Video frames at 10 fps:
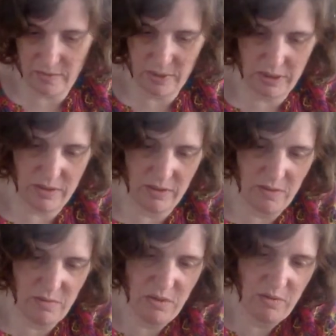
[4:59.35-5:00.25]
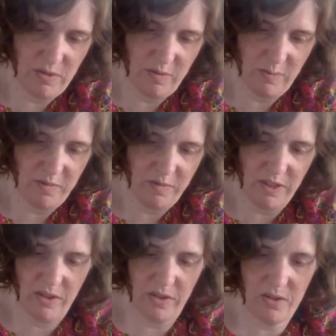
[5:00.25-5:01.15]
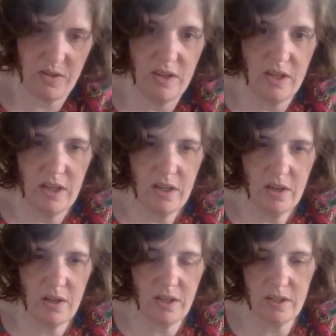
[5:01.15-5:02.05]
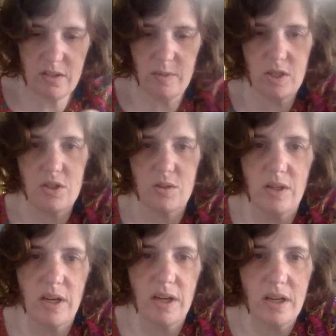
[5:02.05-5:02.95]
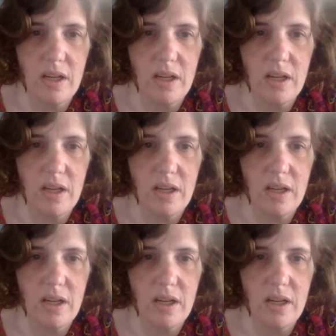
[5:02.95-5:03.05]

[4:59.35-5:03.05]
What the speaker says: with no use of my fingers. Okay, let's make sure.